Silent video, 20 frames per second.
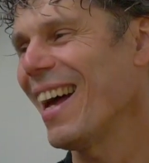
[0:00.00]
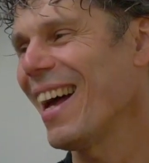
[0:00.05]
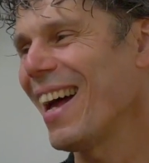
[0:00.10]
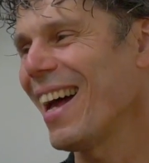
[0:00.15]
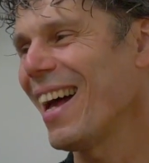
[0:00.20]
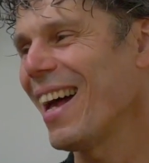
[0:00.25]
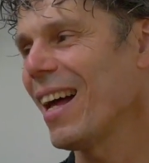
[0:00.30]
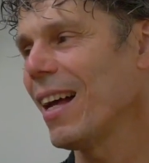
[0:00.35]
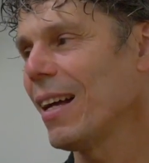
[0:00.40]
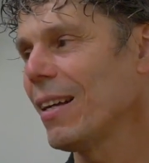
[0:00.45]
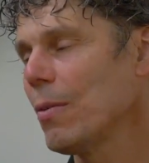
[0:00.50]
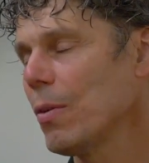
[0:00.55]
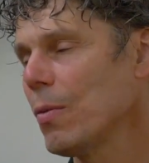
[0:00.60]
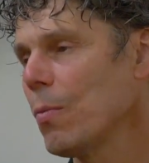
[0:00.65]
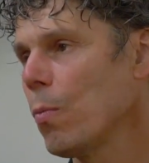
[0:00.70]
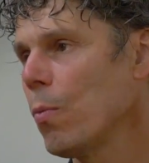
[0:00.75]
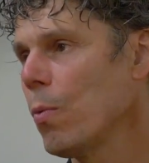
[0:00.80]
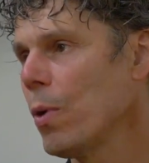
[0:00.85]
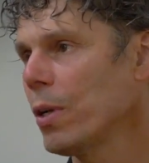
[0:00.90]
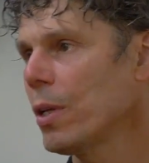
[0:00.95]
Right. Uh,
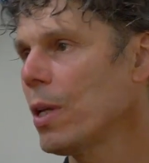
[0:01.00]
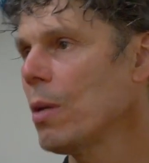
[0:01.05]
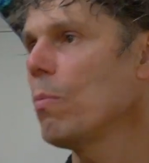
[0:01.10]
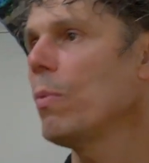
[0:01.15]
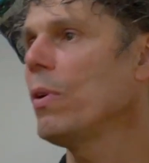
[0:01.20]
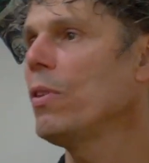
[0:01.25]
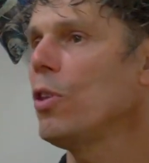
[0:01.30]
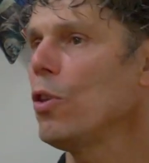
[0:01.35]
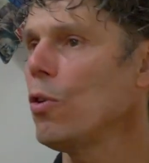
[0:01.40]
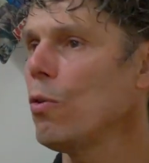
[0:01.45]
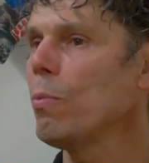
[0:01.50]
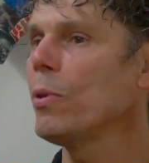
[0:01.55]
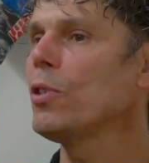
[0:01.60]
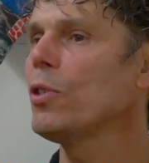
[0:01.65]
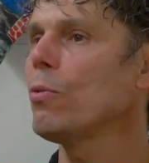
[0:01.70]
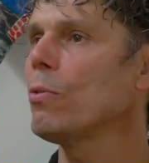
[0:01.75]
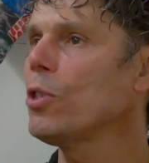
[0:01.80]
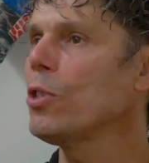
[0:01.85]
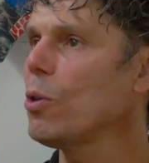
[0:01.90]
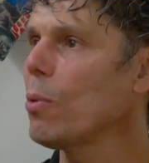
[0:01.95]
working with you was
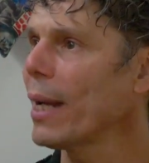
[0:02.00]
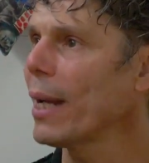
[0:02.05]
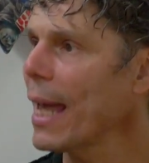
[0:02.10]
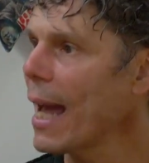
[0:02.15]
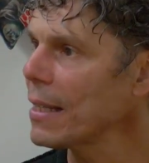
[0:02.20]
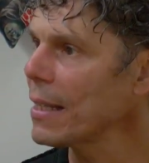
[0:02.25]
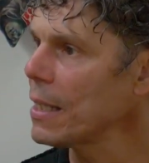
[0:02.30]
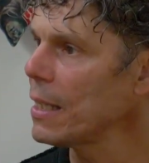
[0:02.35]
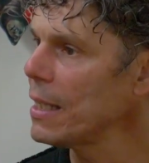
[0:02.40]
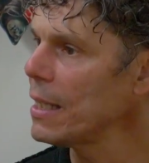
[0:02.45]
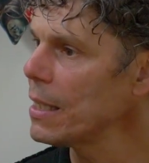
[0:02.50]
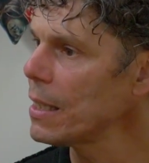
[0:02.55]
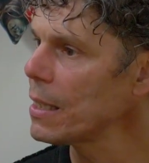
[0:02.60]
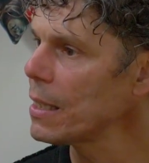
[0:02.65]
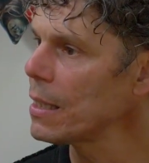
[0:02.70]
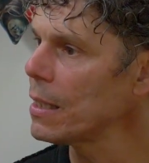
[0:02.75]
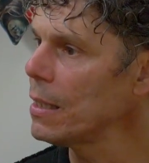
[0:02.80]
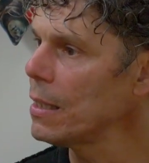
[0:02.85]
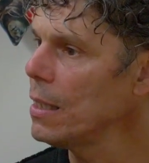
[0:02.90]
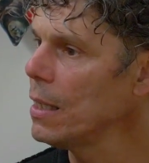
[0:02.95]
also a
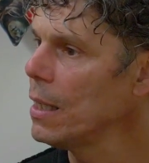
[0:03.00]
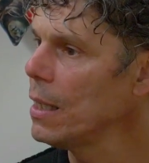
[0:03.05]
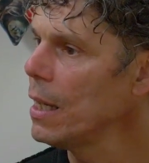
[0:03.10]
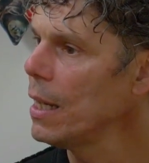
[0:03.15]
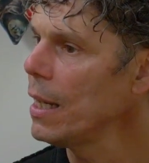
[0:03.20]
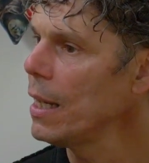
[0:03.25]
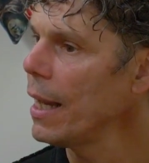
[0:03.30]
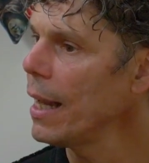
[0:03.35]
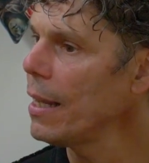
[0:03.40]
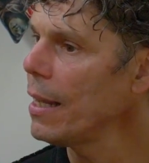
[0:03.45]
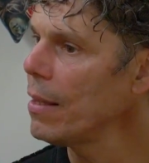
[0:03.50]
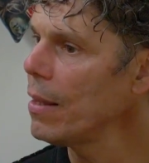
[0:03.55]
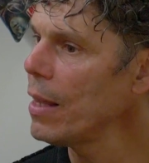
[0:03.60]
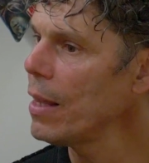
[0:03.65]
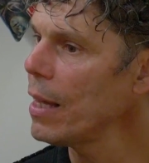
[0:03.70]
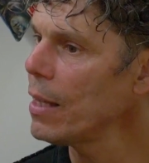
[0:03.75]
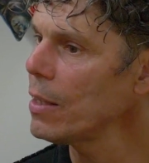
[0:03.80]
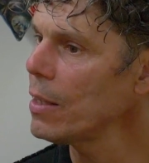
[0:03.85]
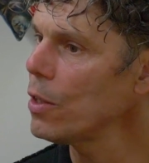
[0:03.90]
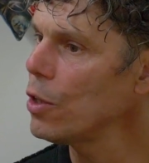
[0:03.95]
catalyst uh, in
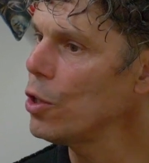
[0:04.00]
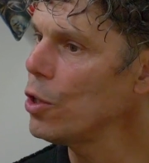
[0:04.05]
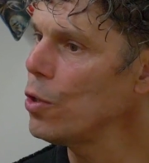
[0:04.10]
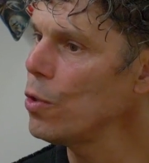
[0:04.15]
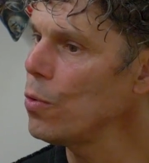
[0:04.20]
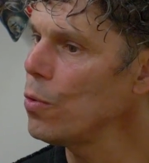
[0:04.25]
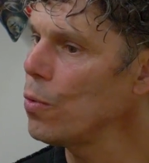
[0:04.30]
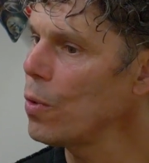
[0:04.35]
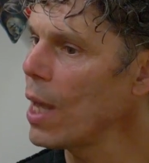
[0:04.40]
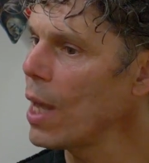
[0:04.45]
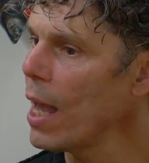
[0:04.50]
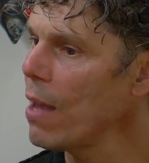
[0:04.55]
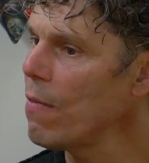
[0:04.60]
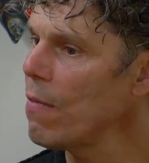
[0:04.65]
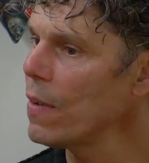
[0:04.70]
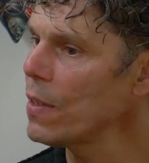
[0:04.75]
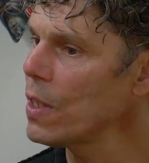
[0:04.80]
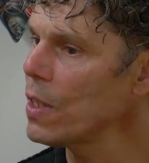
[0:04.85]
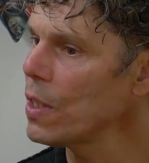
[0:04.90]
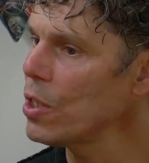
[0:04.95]
that you gave
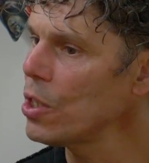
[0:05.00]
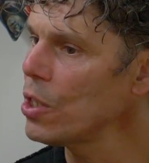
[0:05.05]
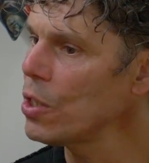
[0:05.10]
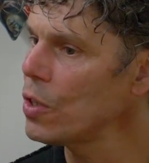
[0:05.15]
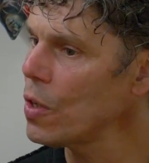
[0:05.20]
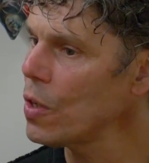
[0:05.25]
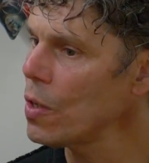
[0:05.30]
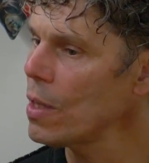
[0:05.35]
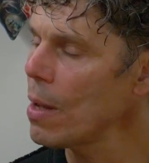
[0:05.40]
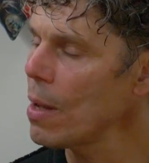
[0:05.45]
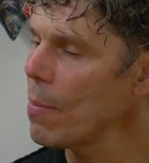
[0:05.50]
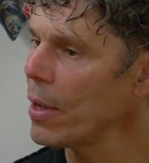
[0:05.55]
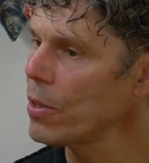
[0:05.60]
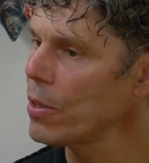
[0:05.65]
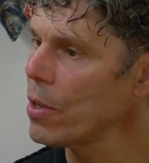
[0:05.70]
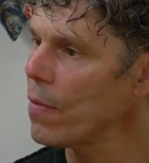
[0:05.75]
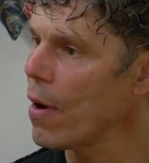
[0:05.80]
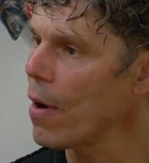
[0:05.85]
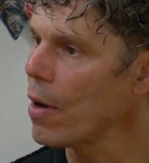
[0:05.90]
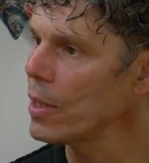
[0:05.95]
us a certain
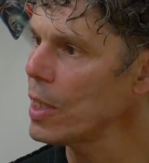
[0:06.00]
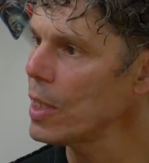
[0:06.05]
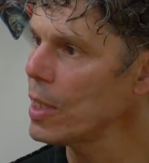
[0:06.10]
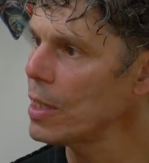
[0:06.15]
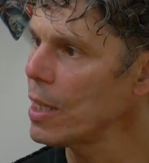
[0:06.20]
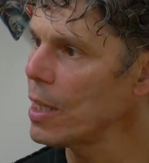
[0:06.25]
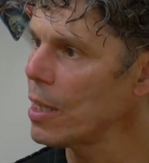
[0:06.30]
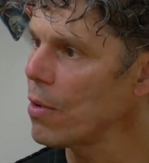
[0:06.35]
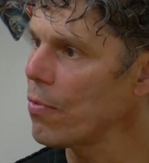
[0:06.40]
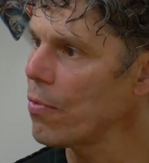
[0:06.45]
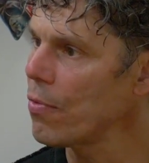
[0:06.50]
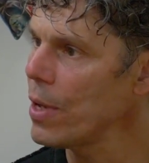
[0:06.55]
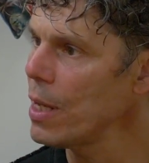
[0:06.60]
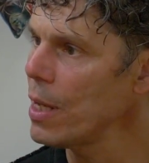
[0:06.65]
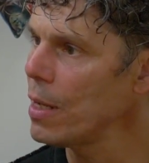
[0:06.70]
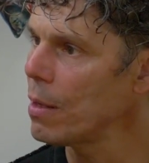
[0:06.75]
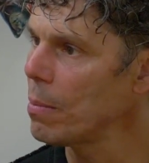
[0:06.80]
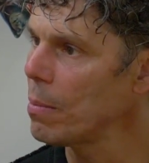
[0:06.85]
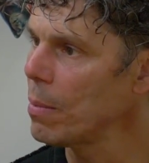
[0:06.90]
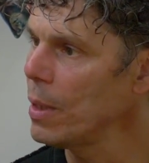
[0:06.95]
amount of artistic
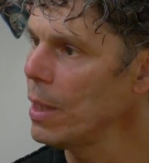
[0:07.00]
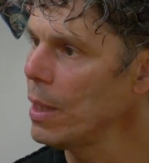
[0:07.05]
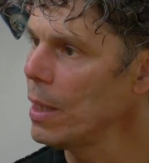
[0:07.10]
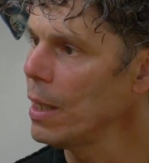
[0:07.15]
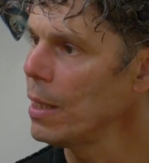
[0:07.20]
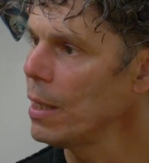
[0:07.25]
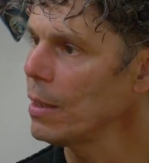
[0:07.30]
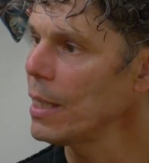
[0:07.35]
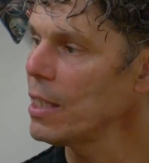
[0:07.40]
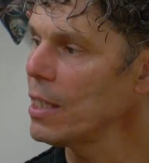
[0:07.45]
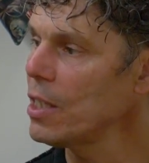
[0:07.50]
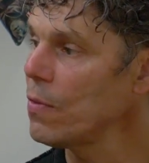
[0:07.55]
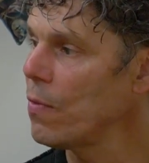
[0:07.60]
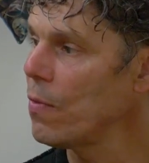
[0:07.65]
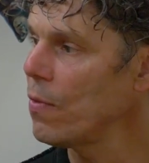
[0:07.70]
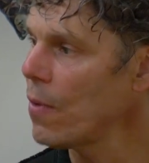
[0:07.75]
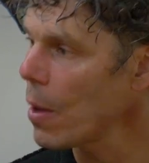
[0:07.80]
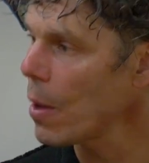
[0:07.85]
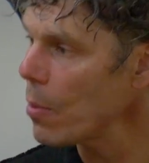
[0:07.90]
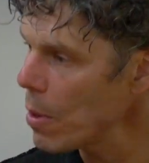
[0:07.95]
freedom that's
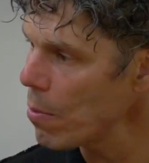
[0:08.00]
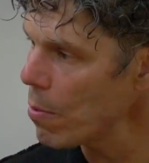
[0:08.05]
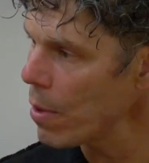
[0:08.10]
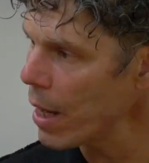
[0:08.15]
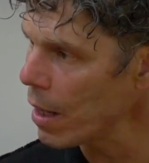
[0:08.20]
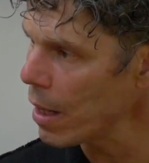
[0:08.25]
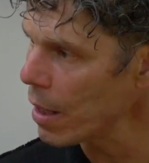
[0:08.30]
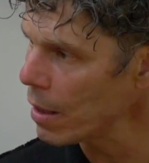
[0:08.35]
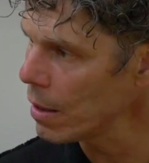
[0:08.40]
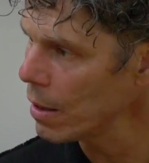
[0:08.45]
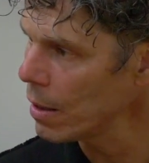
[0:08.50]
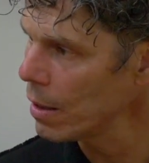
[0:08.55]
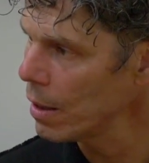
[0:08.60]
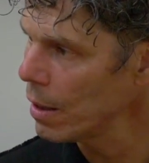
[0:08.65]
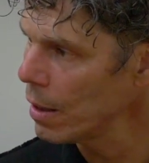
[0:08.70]
very rare.